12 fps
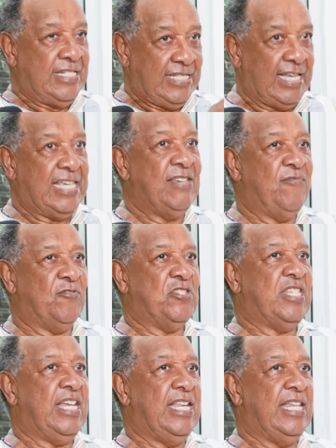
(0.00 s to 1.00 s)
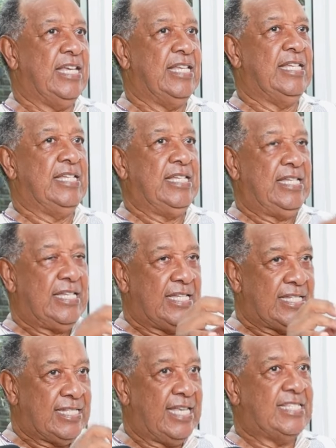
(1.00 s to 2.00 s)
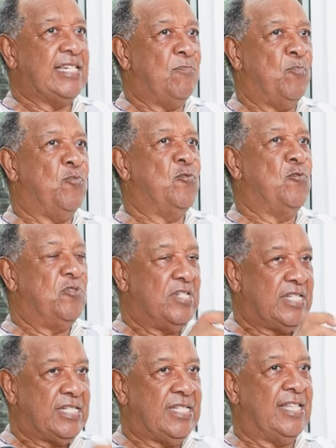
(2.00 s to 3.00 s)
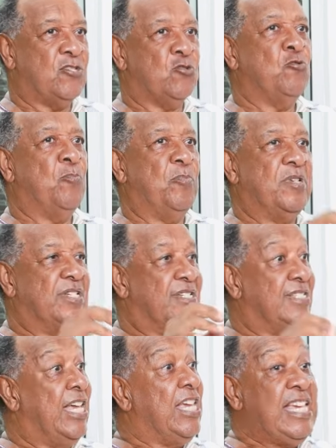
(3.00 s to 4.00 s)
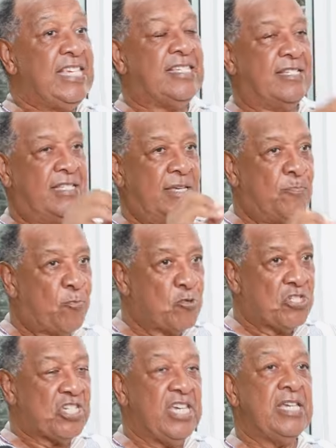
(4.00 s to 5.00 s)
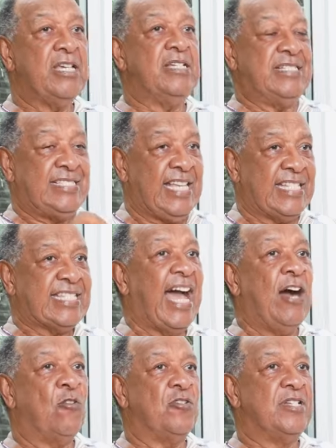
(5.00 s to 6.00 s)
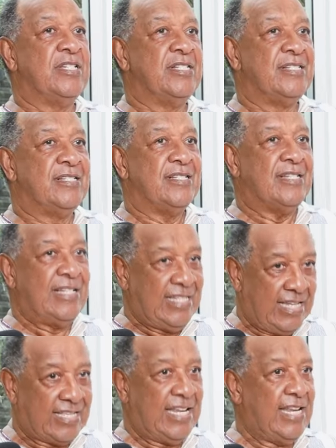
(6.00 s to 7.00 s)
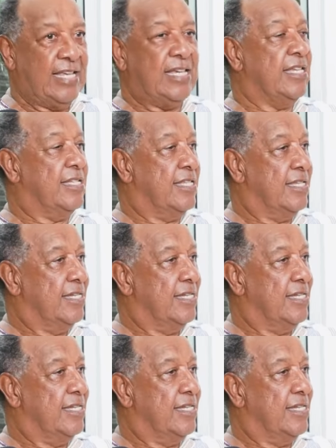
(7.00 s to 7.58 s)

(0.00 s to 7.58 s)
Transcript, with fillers: the key for training the shampoo, the for soup, each play. Each, the pushing, the towel, and the turning kit.